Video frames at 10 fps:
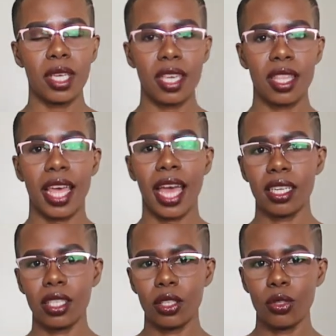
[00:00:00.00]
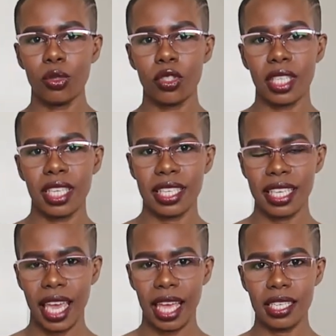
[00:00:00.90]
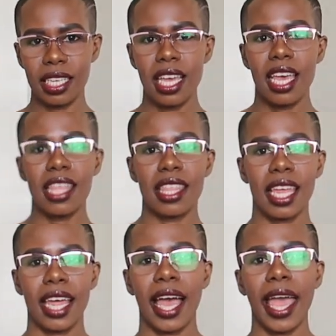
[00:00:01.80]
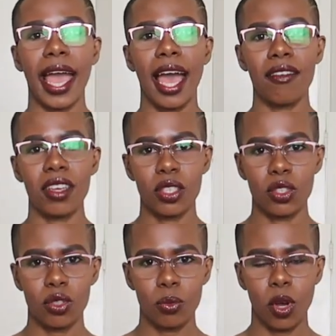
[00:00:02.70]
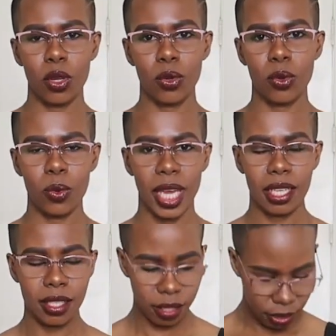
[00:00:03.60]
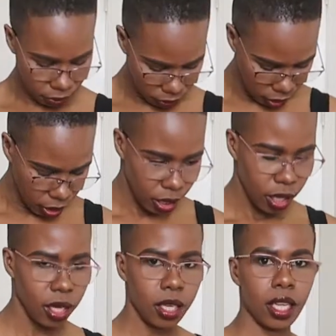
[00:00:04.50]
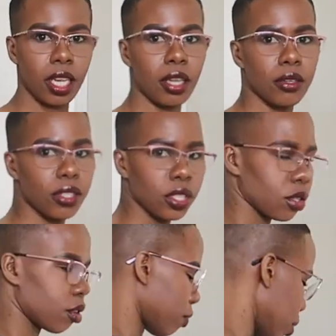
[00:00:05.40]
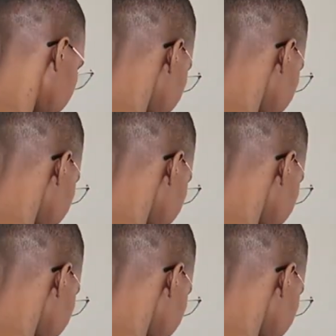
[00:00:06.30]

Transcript: me that illusion again that i have a smaller waist and here is the look from